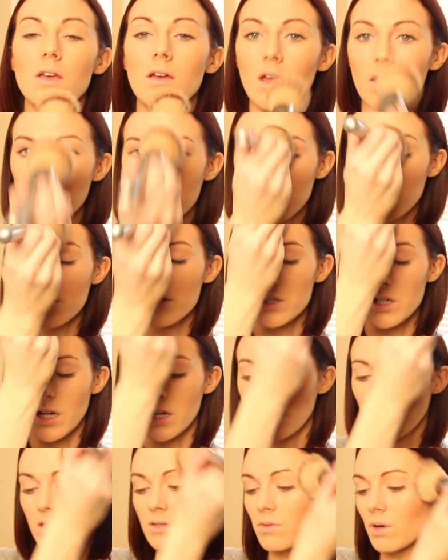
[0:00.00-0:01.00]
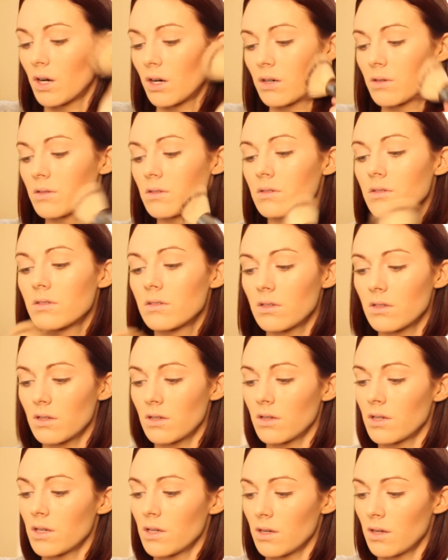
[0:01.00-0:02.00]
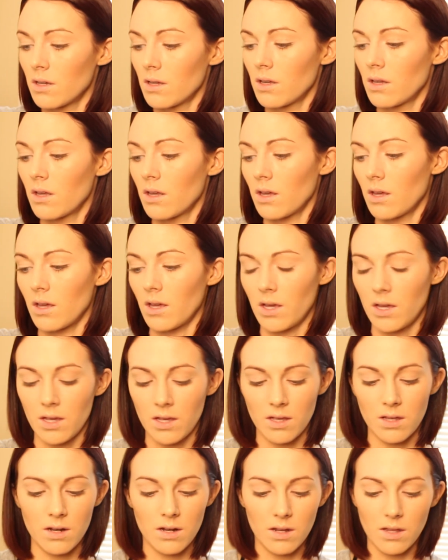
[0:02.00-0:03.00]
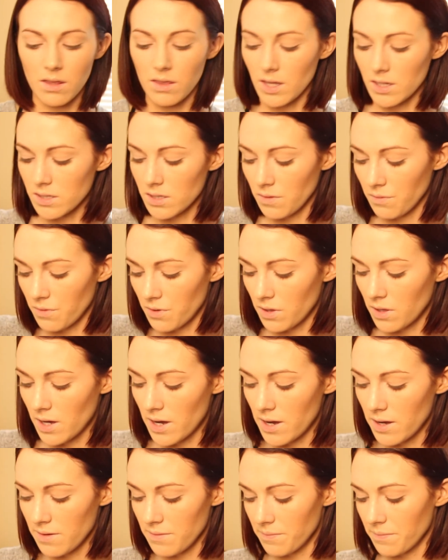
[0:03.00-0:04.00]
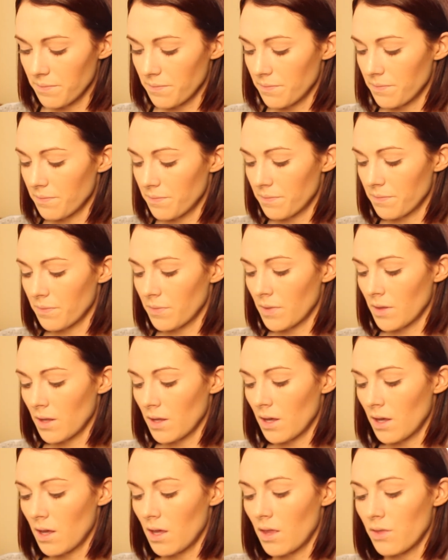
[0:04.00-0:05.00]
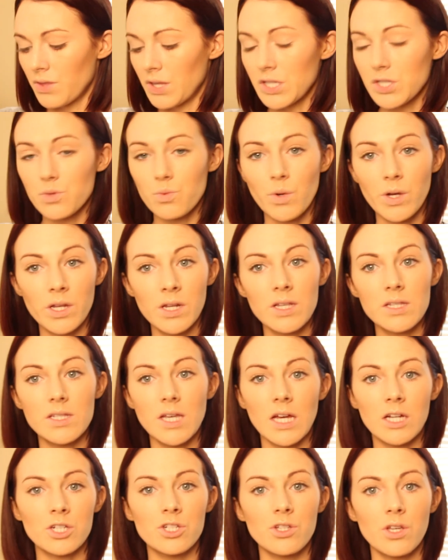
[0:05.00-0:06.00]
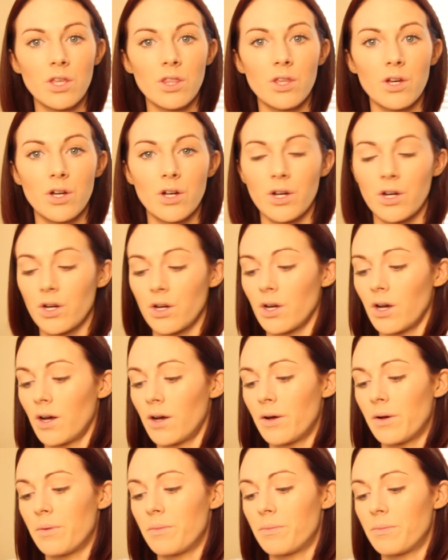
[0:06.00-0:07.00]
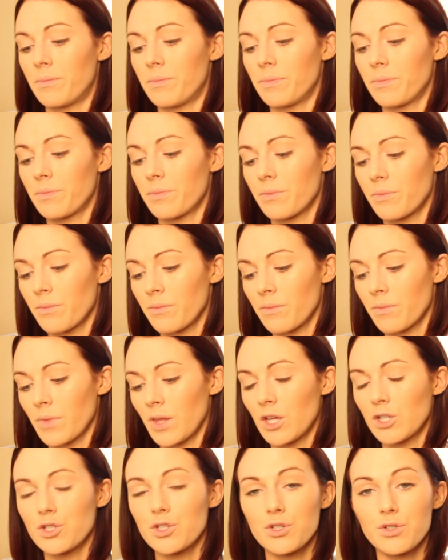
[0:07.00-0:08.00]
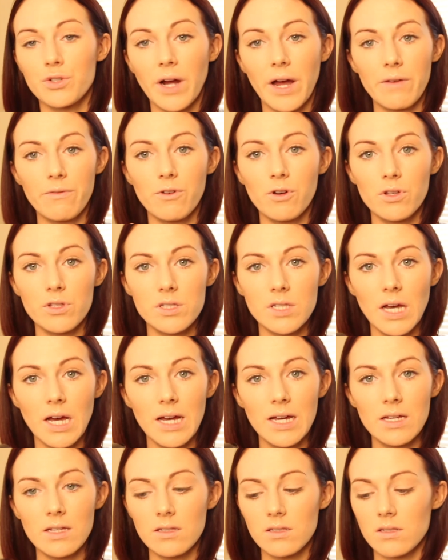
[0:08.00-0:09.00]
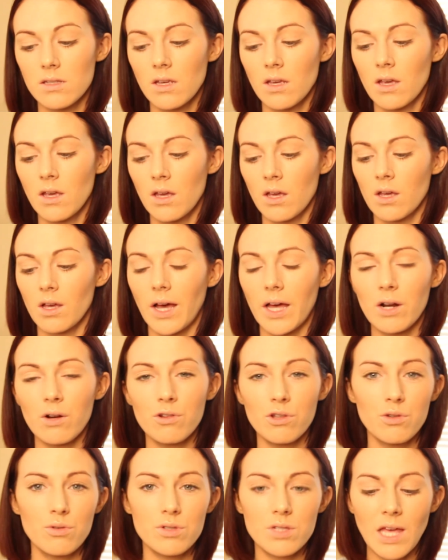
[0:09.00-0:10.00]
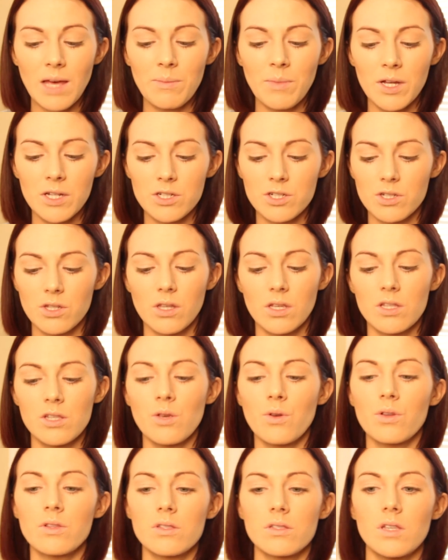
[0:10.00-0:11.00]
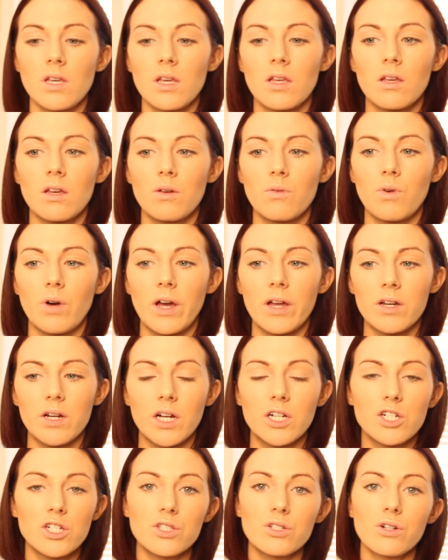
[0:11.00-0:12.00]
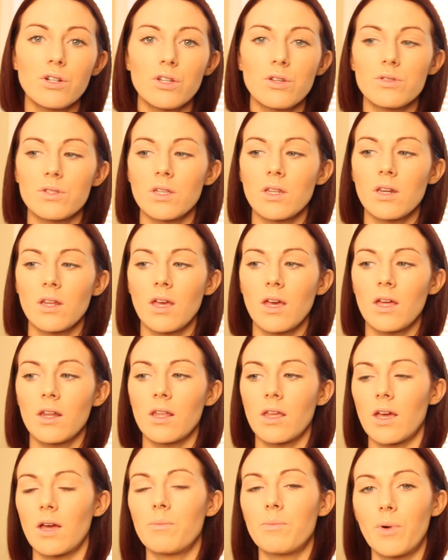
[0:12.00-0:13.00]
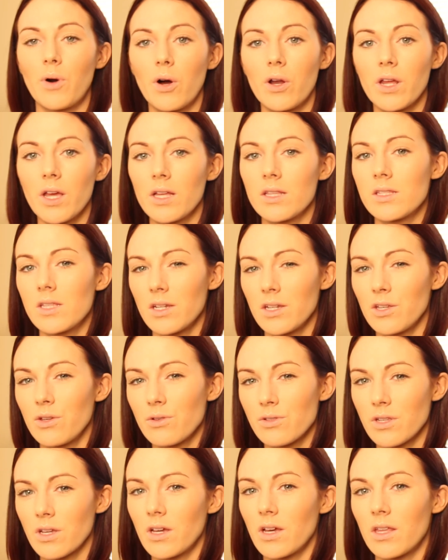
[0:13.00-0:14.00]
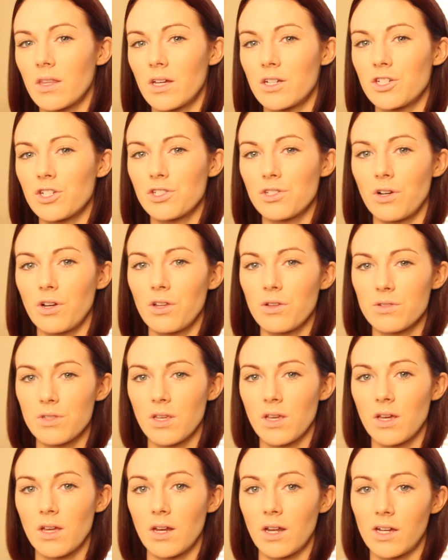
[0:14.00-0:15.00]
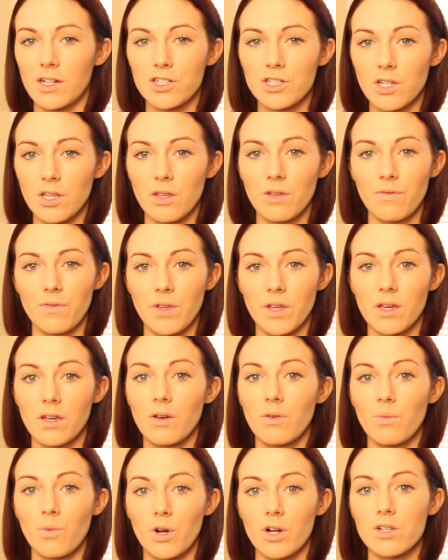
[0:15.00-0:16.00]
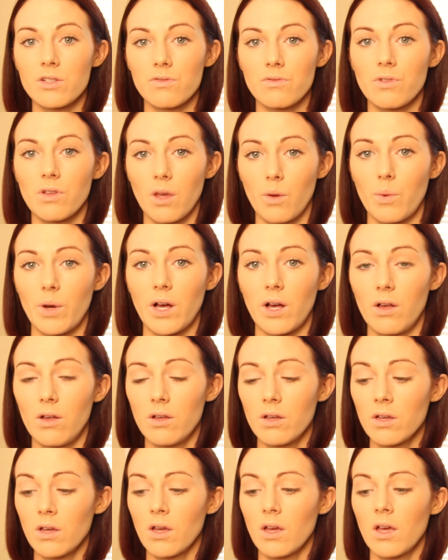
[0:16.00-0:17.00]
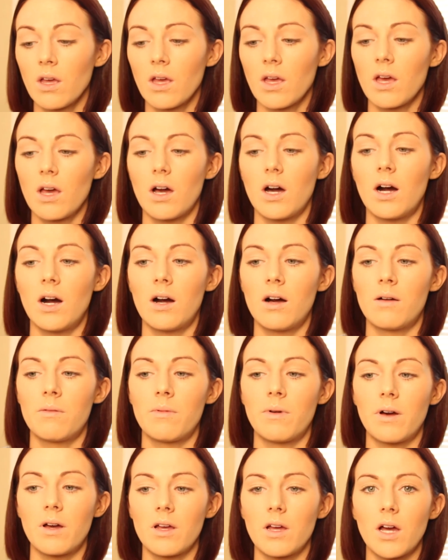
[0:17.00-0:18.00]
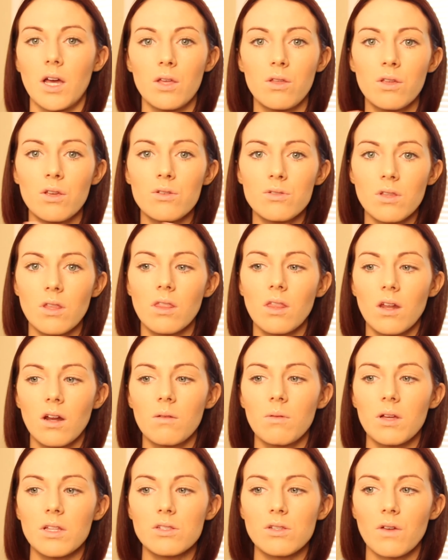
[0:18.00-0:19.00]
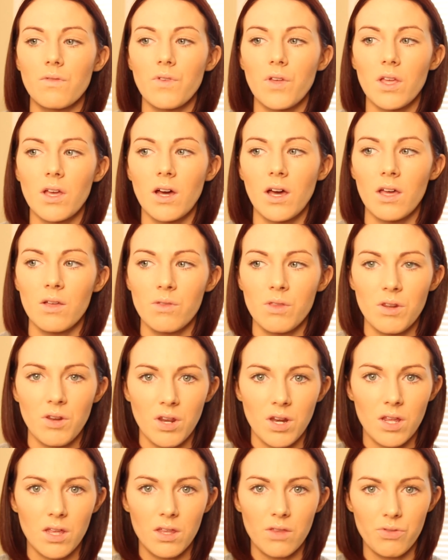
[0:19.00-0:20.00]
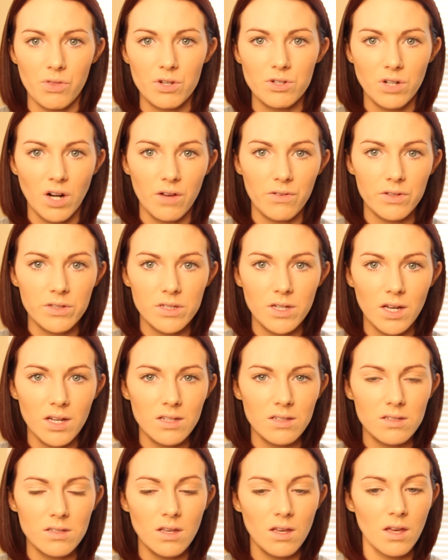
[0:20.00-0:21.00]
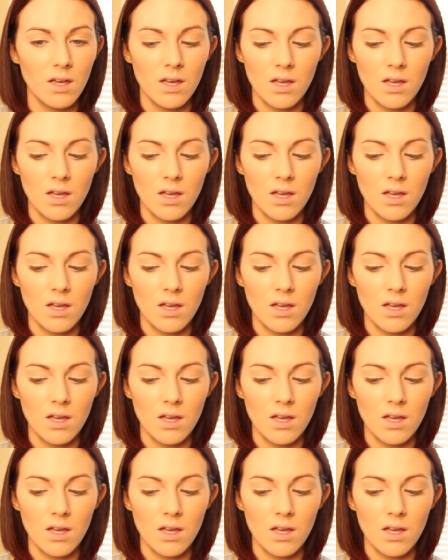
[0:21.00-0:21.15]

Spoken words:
I get really shiny as well. And that's it for that. This one is actually their travel size. I don't use that much. Like you can see, well, I just started using it again. Like I bought it, didn't use it, and I just started using it, and I actually feel like it works really well. I only use a little bit, so I feel like I only need it the travel size.